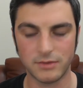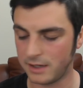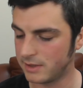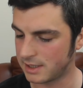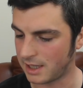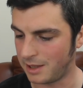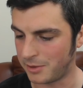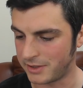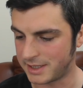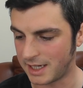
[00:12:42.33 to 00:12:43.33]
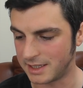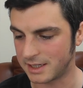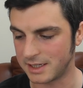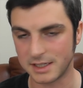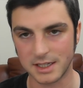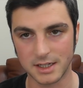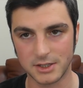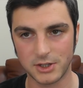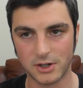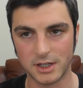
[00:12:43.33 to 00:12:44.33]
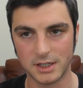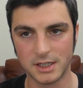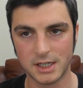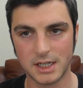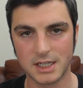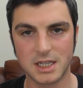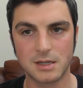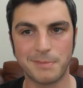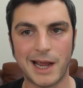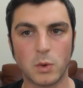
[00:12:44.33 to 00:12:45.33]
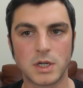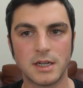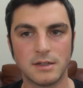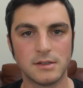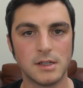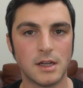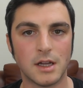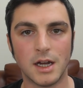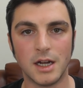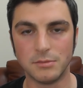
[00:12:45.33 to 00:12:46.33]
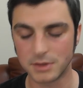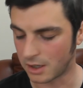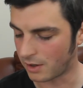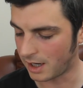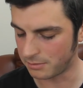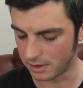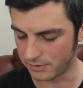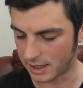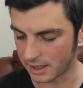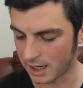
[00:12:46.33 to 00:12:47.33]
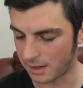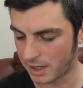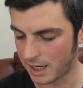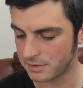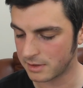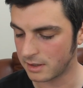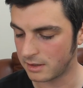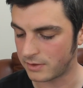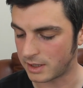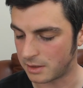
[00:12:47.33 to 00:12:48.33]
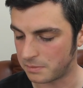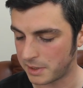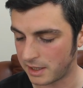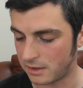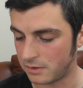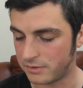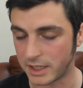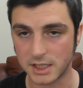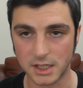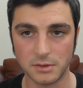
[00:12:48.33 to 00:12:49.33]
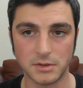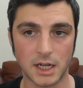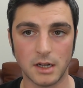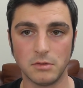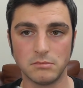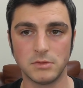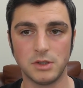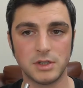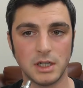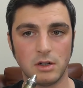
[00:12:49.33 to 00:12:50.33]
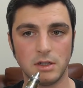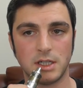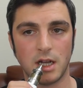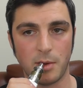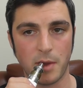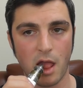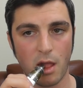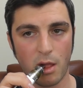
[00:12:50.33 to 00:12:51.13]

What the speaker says: Flavour's slightly more intense because it's a shorter spout. So I'm loving it. I'm absolutely loving the Billow V2 Nano. Using it all the time.